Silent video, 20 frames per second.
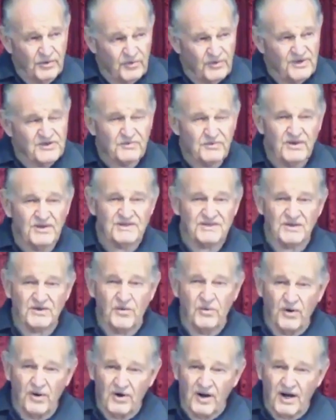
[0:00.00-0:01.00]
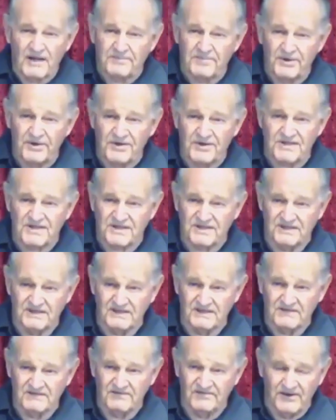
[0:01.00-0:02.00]
was a quiet person,
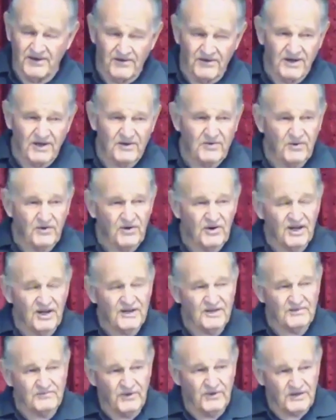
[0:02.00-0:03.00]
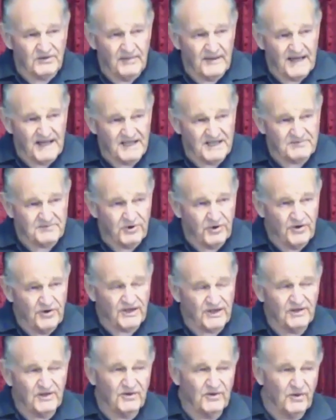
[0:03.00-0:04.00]
very quiet, went about his work,
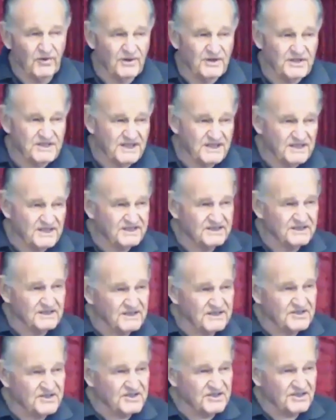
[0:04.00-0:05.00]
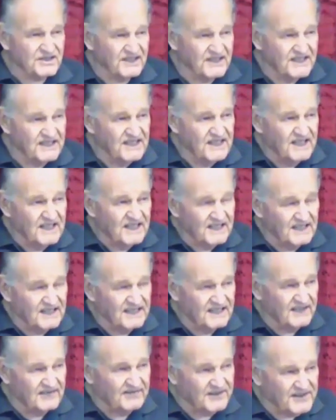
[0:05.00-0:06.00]
always did it diligently, and
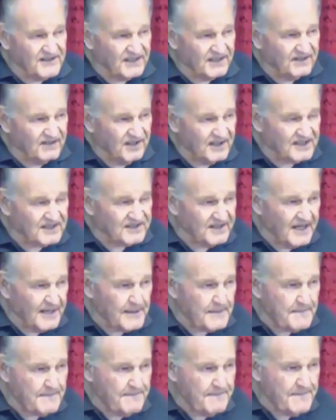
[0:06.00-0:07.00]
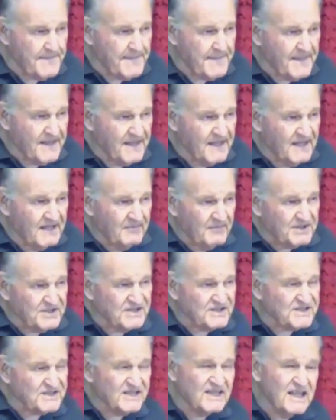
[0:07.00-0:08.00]
everything like that. But you
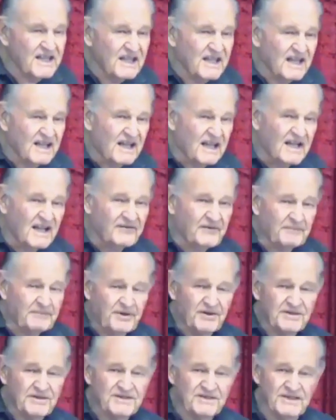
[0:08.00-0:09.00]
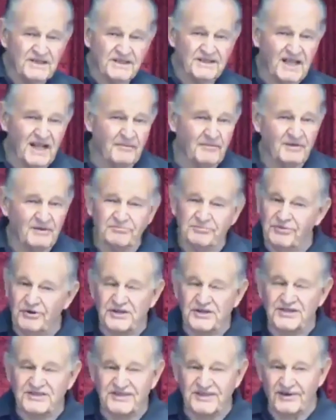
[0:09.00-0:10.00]
see, if a person had come and
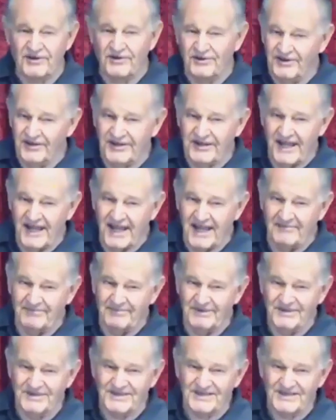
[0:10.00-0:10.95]
preached there on the campus,